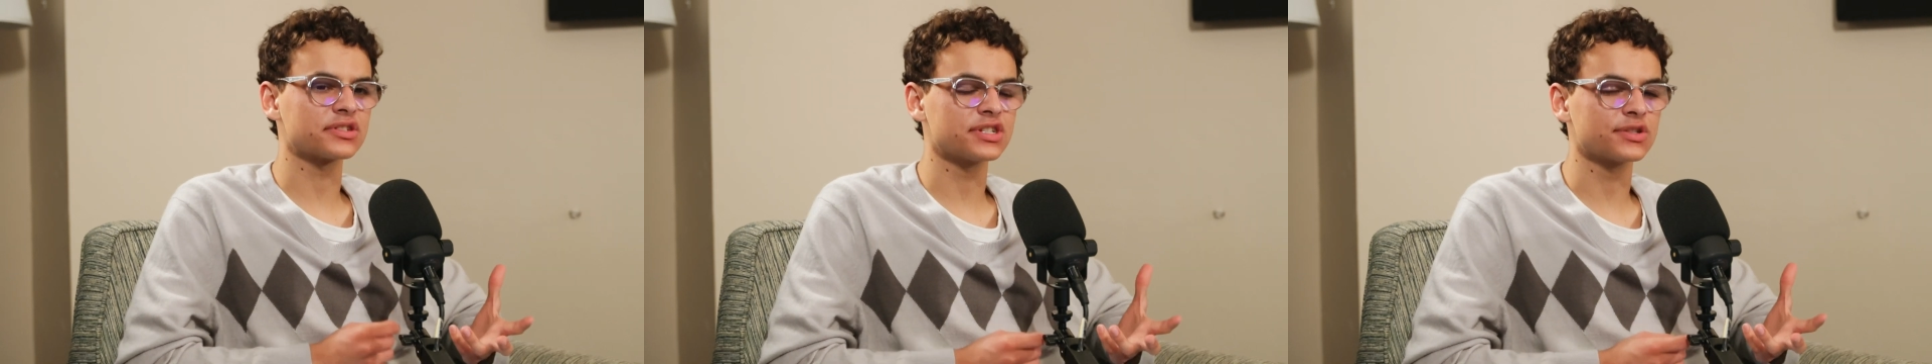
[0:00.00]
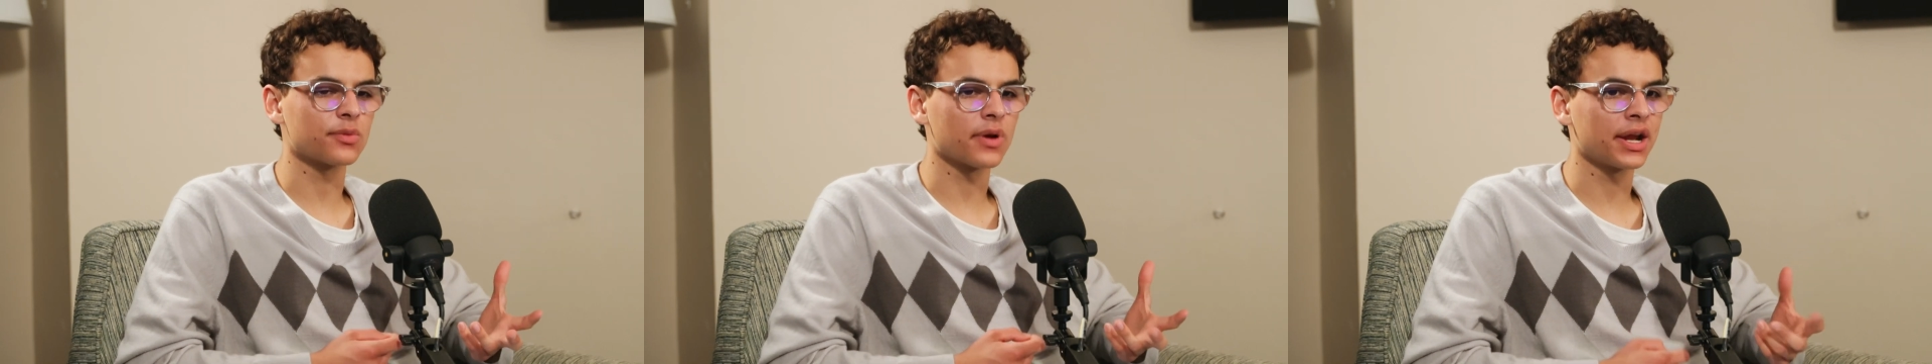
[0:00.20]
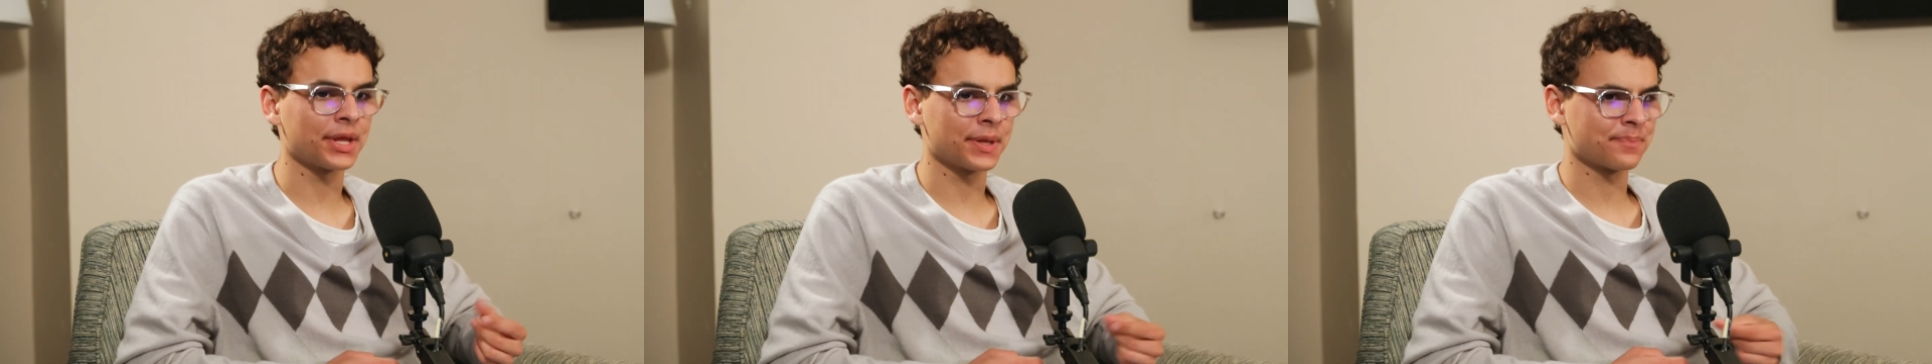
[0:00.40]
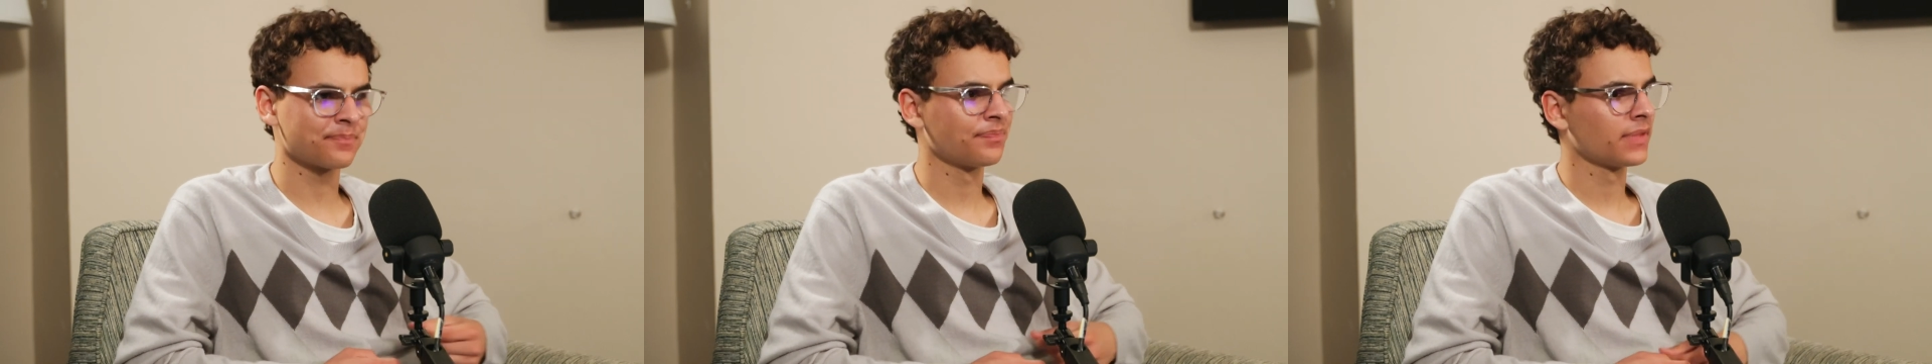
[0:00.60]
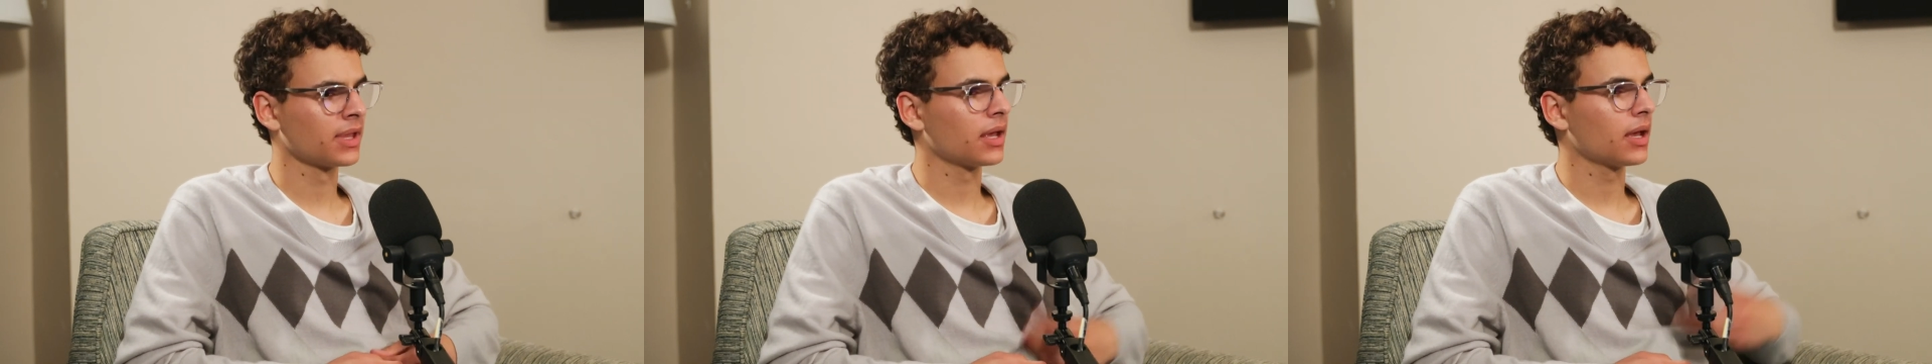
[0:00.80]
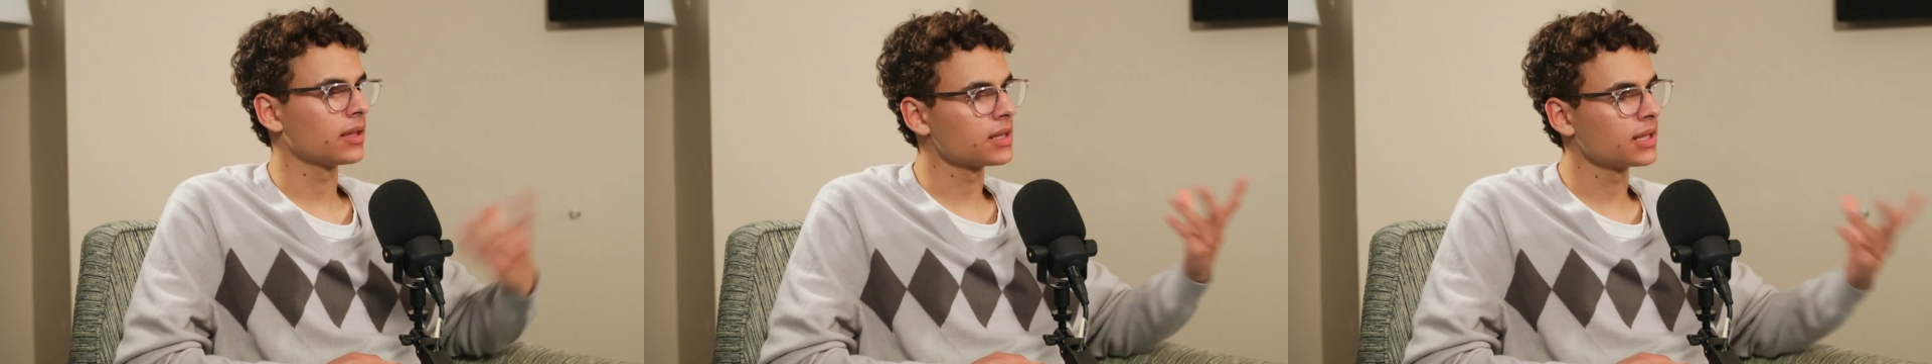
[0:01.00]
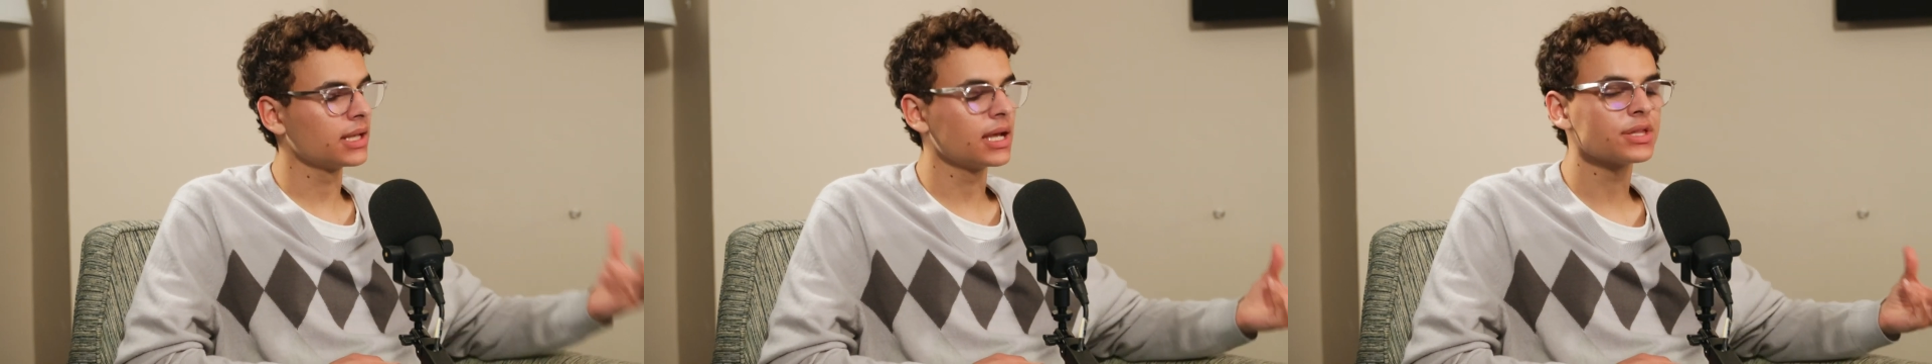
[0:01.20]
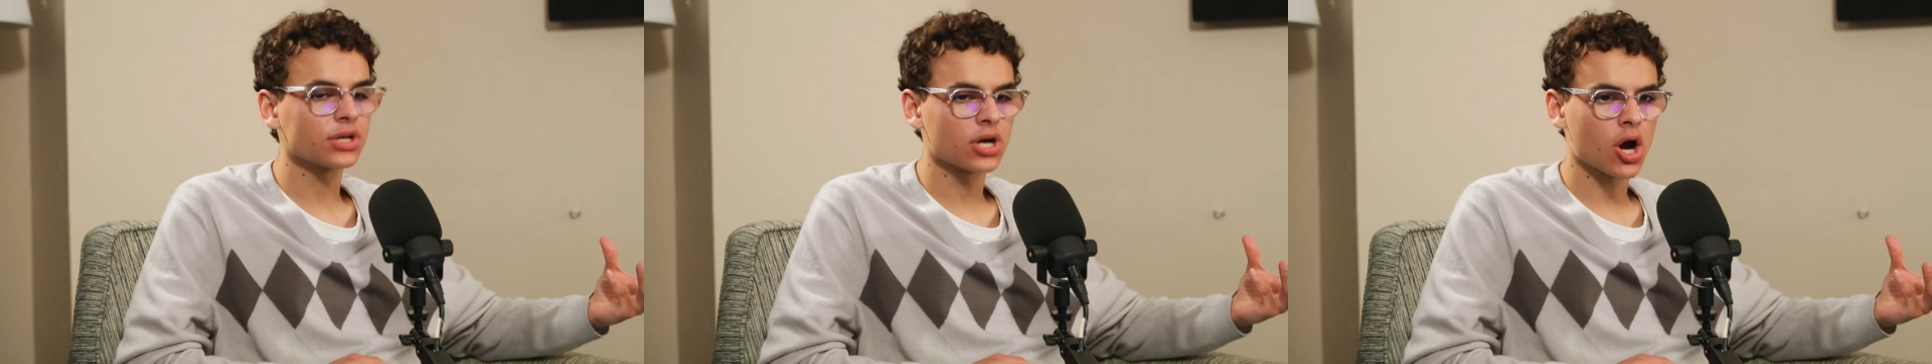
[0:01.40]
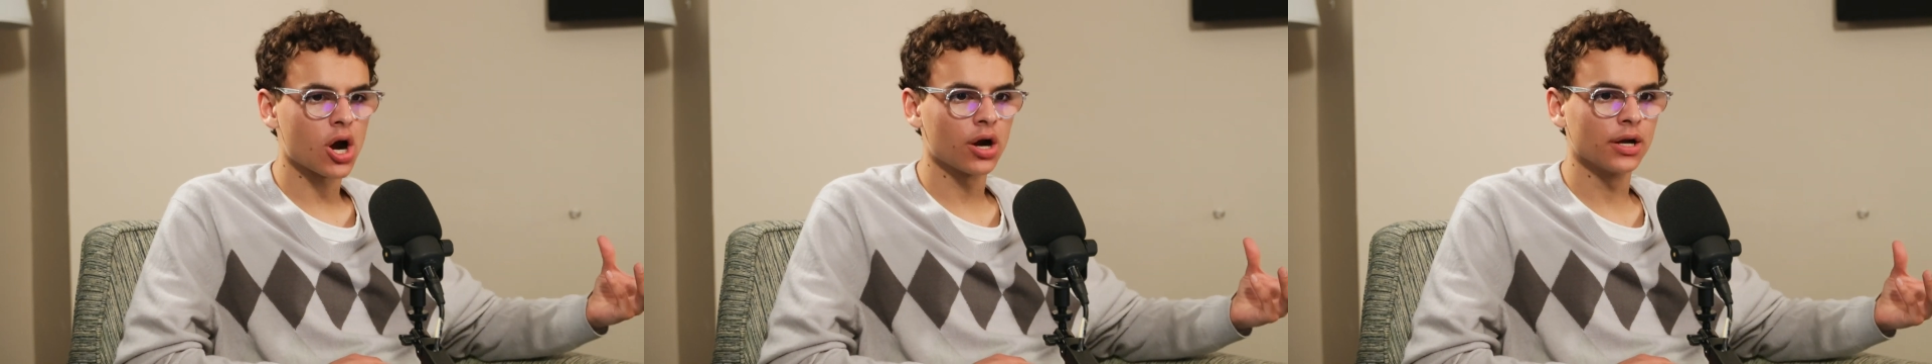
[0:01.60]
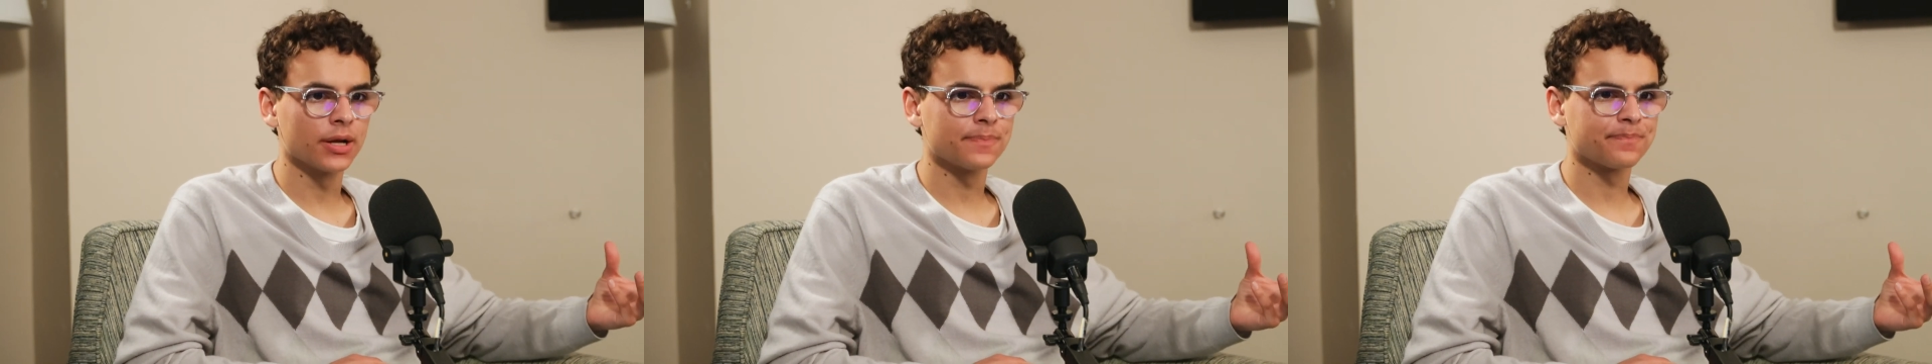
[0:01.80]
and she's writing, and then they get the
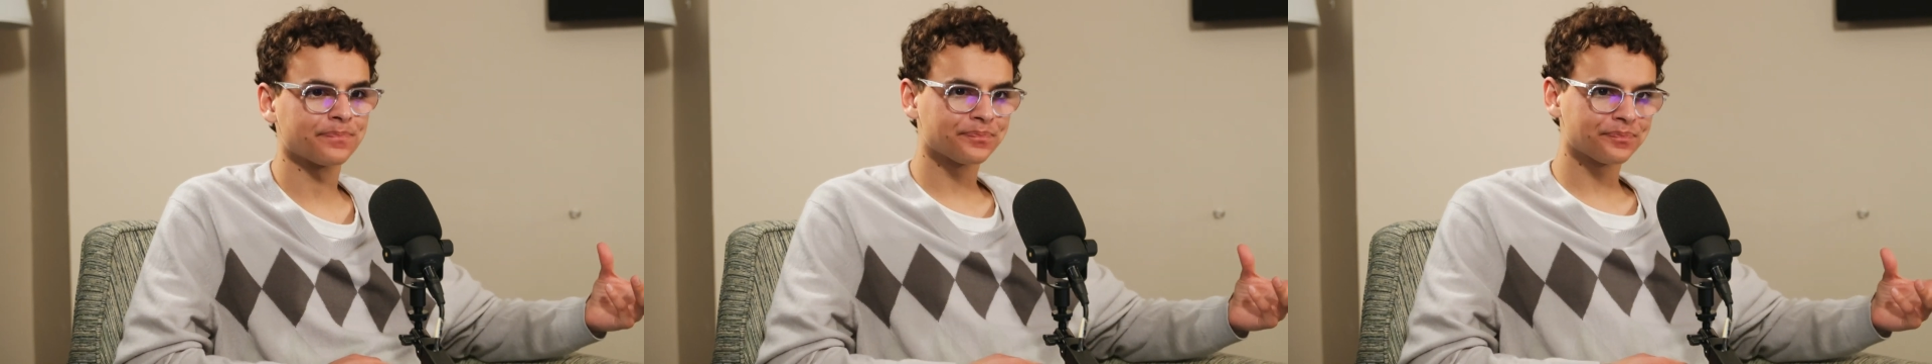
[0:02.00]
card.